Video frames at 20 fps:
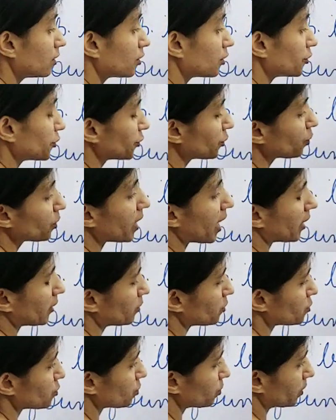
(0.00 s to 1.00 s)

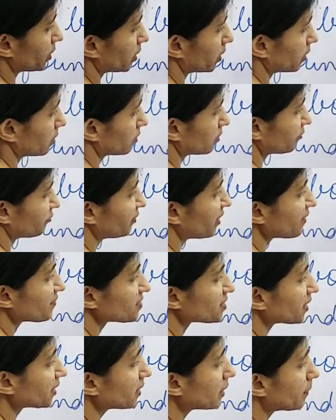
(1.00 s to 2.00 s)
eukaryotes only. We have
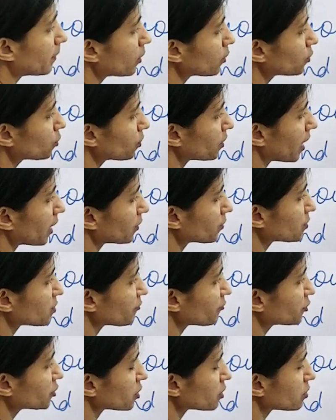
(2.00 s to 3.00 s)
studied about eukaryotes.
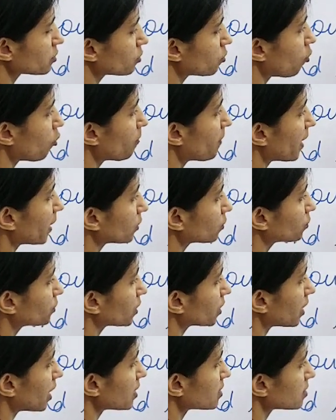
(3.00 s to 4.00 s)
If you just go back to
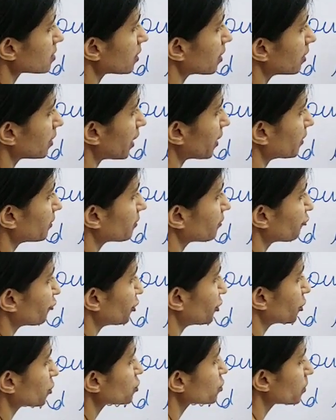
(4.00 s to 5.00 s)
the class 9th
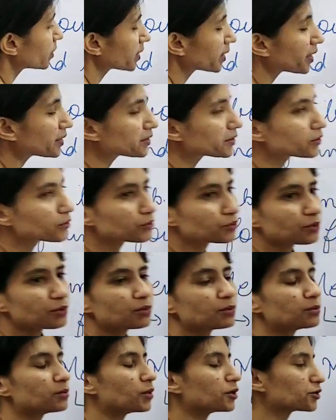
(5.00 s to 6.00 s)
videos, you will get to
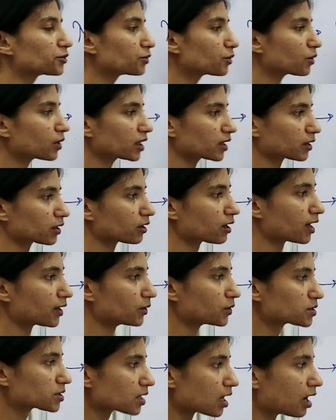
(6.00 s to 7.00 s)
know what
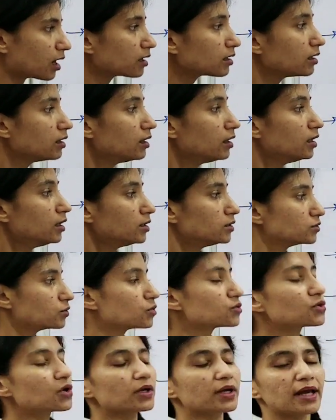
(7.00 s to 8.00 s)
eukaryotes are.
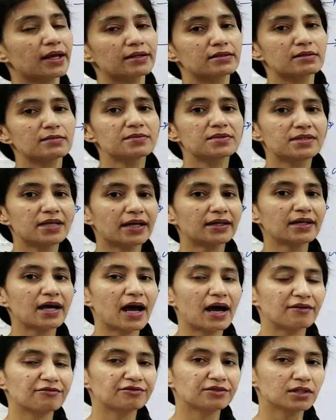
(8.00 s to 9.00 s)
Those organisms that
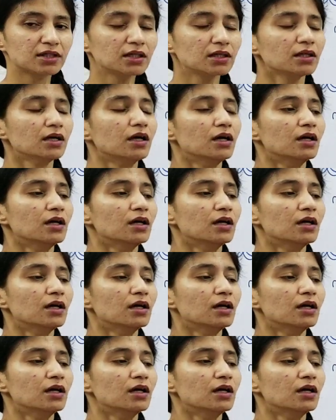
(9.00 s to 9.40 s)
have the